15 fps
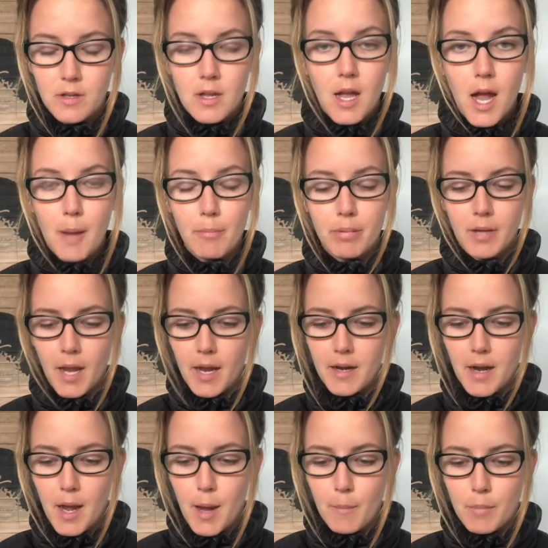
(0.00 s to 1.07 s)
up and
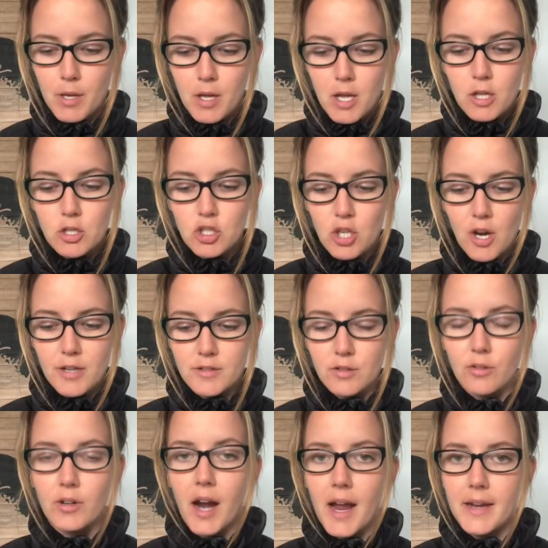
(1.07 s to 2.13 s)
up, jaws
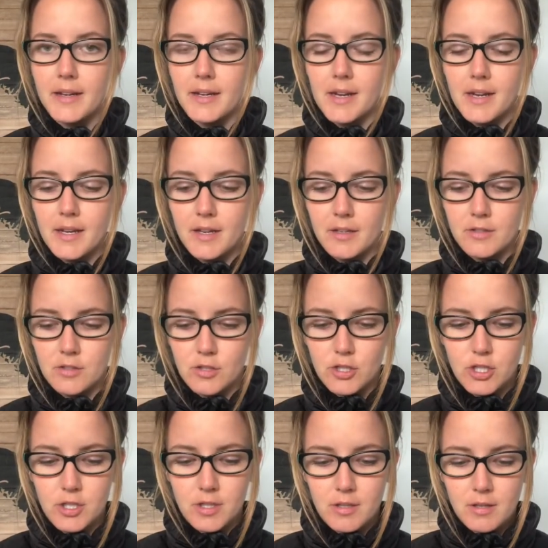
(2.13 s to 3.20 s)
grinding in
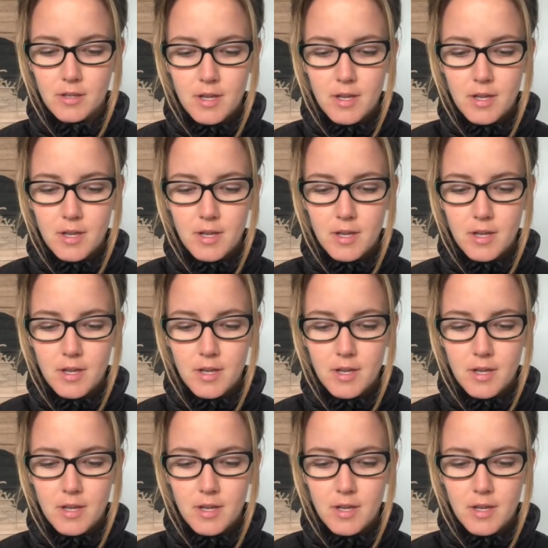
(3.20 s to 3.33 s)
exertion,